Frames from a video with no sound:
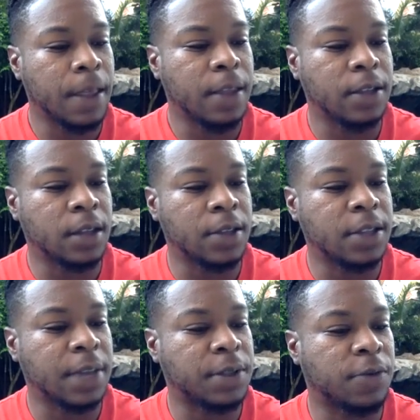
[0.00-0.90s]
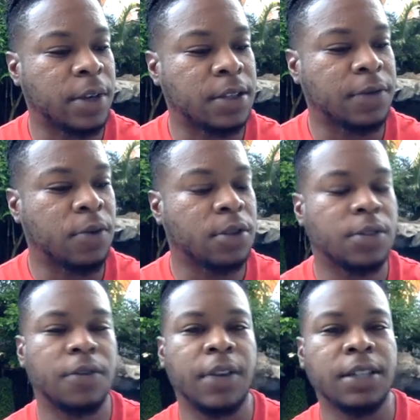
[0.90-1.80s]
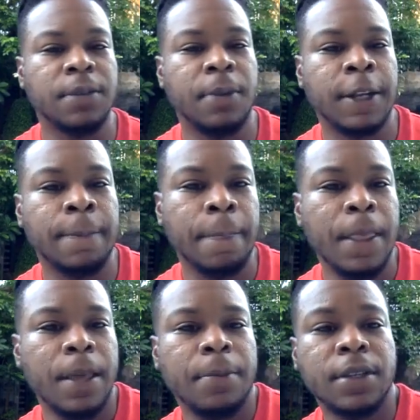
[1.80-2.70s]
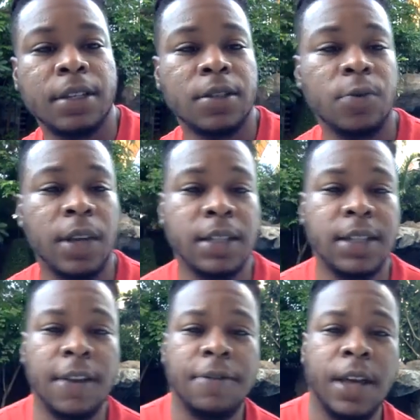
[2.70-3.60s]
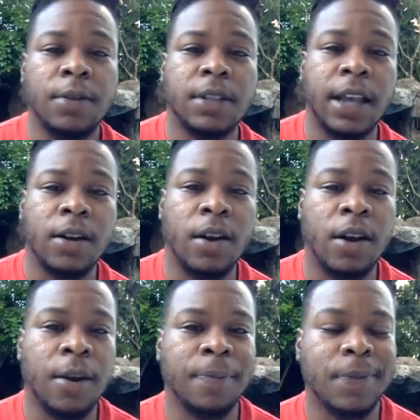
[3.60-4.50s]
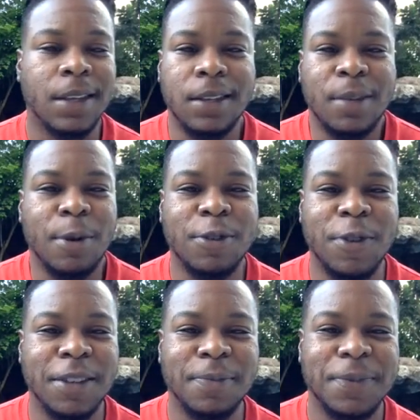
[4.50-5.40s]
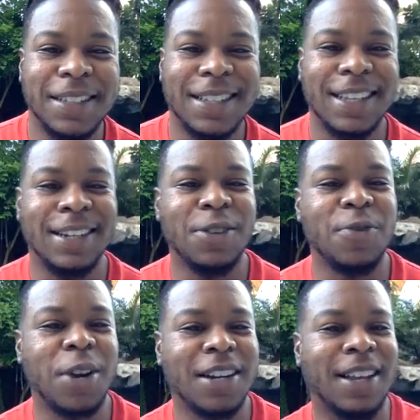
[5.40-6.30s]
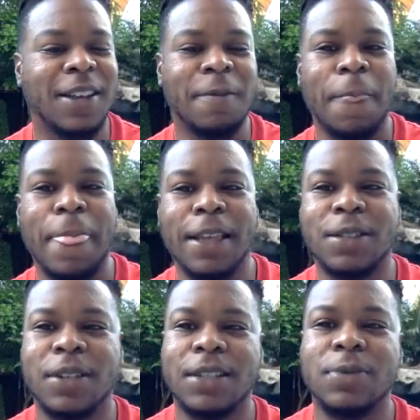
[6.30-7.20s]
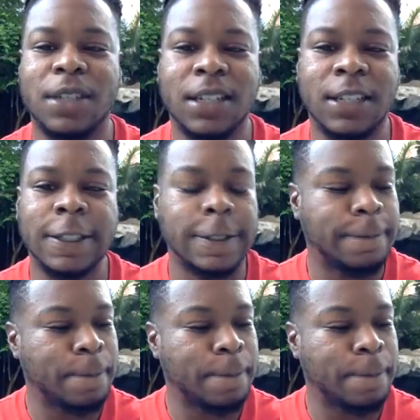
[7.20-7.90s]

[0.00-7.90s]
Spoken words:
There's other types of ways, of course, to invest your money, but these are the ways that I found that are the most fun and new right now. So that's what it is.